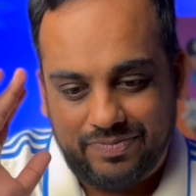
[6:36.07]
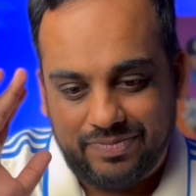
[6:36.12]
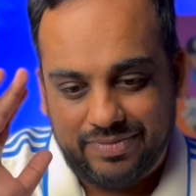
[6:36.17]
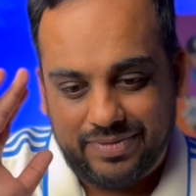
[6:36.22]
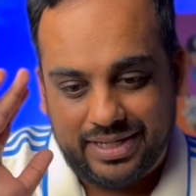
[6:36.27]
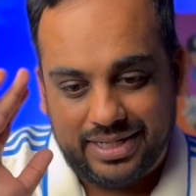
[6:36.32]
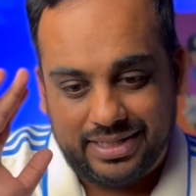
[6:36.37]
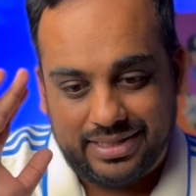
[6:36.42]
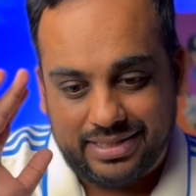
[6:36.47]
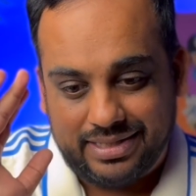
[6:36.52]

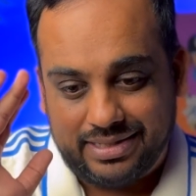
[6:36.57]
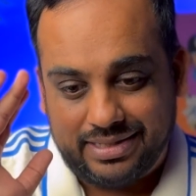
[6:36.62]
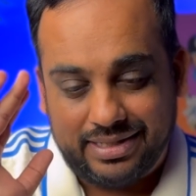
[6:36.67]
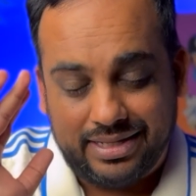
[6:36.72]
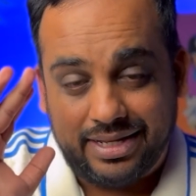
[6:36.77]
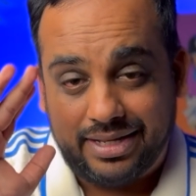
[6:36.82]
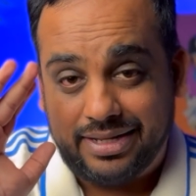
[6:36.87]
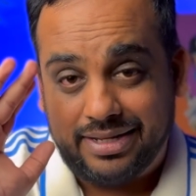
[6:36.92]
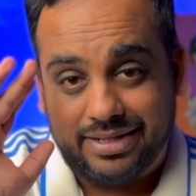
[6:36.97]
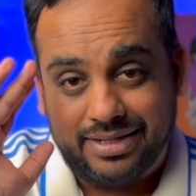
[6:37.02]
it's
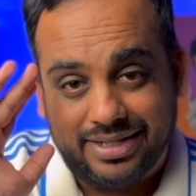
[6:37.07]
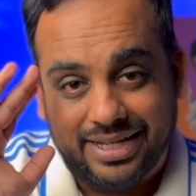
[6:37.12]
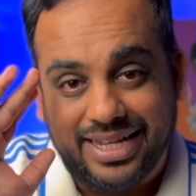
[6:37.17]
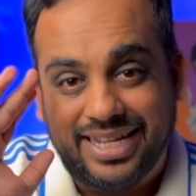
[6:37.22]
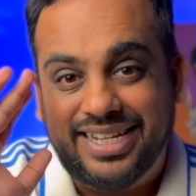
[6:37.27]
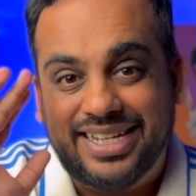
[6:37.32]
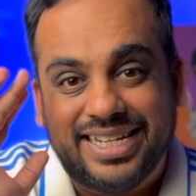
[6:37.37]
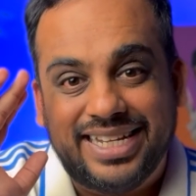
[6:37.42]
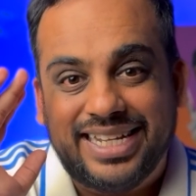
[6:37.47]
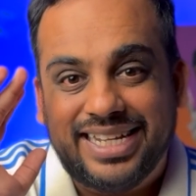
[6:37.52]

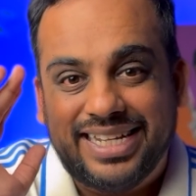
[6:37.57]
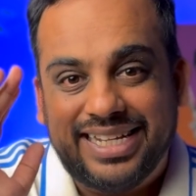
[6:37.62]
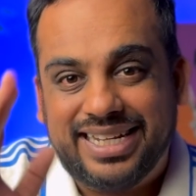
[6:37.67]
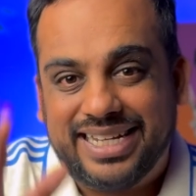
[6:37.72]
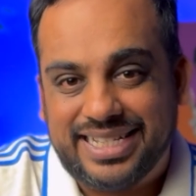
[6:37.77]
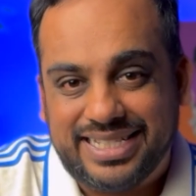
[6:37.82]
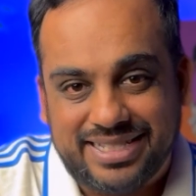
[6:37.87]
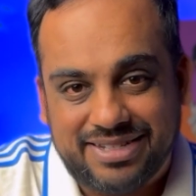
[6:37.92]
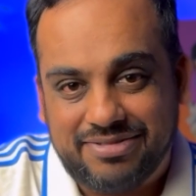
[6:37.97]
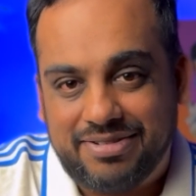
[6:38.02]
the
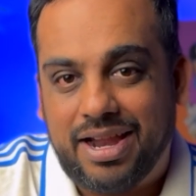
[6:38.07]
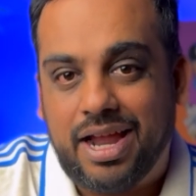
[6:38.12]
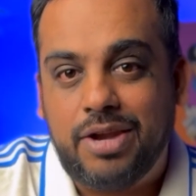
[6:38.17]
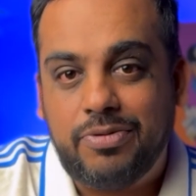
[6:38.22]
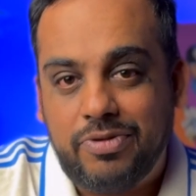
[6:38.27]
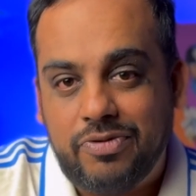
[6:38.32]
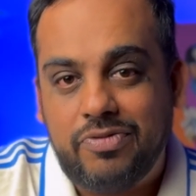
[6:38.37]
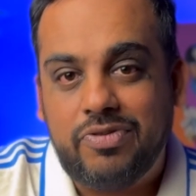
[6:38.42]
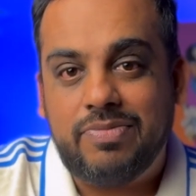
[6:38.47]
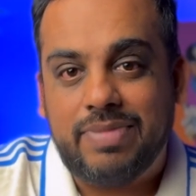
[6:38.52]
it's the
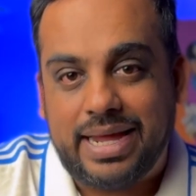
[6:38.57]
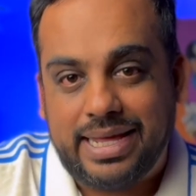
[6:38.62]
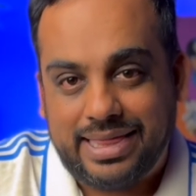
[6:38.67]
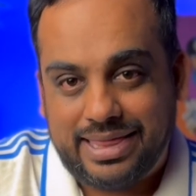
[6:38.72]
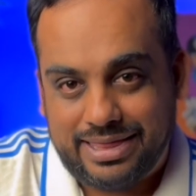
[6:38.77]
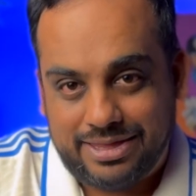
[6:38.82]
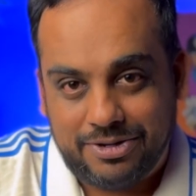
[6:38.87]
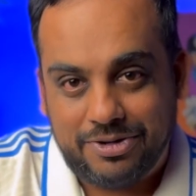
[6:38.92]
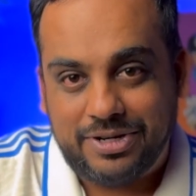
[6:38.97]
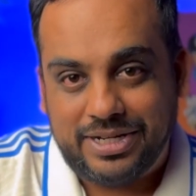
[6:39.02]
ground where we made
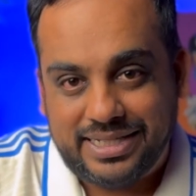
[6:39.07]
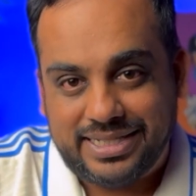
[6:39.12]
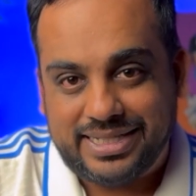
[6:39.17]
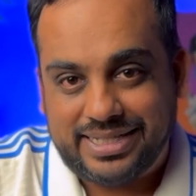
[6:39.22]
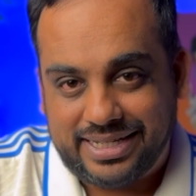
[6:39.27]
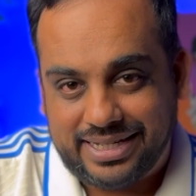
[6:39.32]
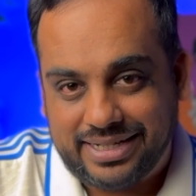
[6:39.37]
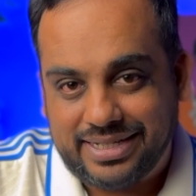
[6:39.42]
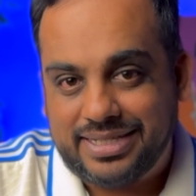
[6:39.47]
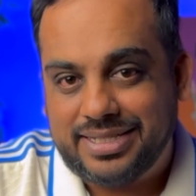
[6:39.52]

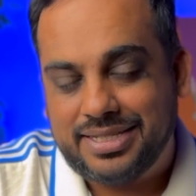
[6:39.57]
36,